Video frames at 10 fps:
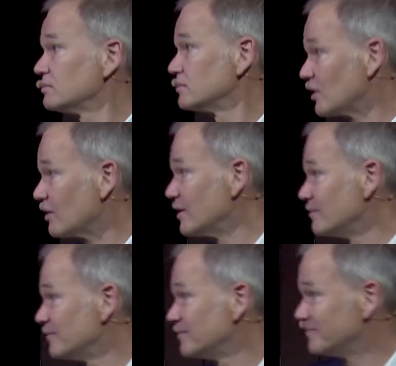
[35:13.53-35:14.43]
All right.
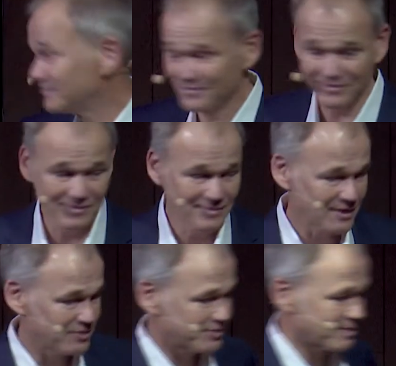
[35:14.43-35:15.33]
Thank
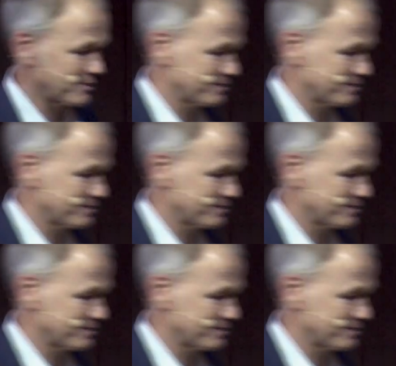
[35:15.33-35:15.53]
you, Sapna.